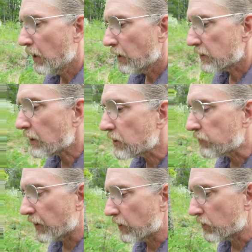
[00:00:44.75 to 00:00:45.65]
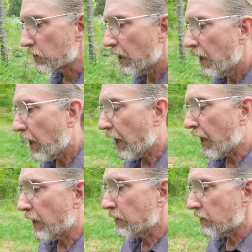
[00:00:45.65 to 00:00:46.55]
satisfy those.
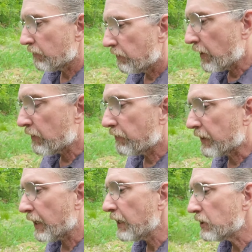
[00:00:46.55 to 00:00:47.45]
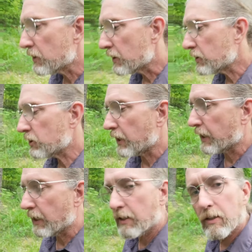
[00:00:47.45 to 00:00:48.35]
And verification is
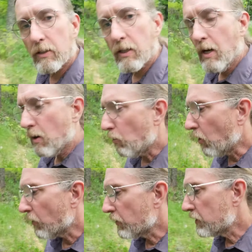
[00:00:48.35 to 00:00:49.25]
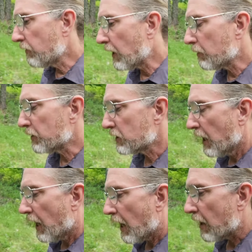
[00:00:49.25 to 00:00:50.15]
checking that what the developers
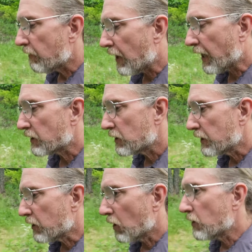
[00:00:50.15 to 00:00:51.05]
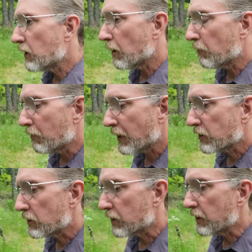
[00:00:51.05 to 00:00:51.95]
have actually coded up
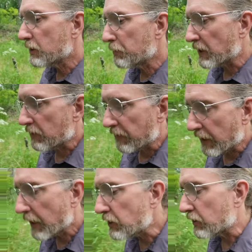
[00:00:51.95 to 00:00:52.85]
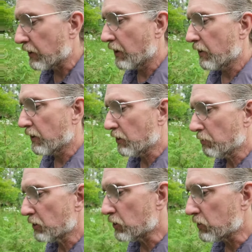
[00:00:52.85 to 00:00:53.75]
matches the specification that you
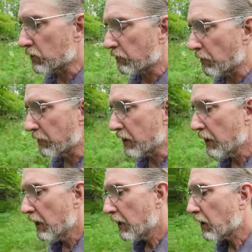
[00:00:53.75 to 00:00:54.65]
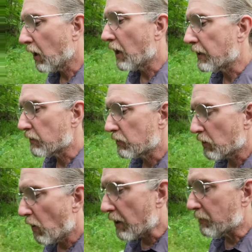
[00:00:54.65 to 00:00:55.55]
produced from the client
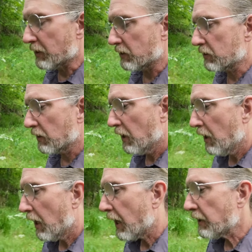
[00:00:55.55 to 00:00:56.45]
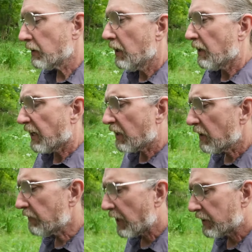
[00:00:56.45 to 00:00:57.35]
requirements. And that kind
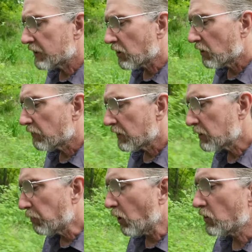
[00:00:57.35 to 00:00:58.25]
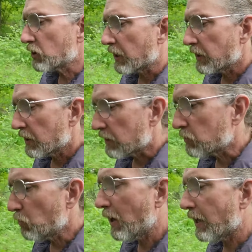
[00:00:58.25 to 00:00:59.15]
of carries over into blockchain
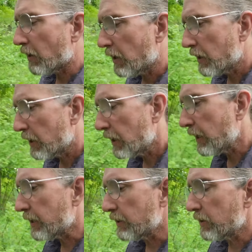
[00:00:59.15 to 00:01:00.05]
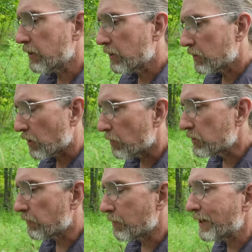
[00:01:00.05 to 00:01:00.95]
as well, in
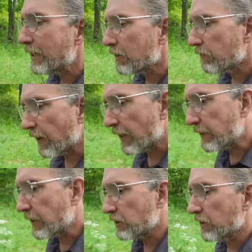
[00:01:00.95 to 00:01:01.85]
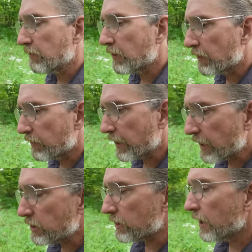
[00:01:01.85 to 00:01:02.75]
terms of the meaning of validation and
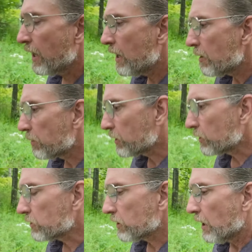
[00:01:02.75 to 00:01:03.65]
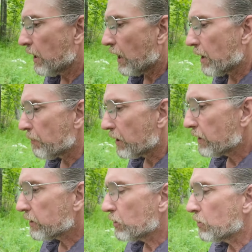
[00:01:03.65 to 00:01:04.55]
verification, because
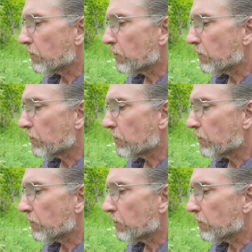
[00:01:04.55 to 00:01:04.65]
you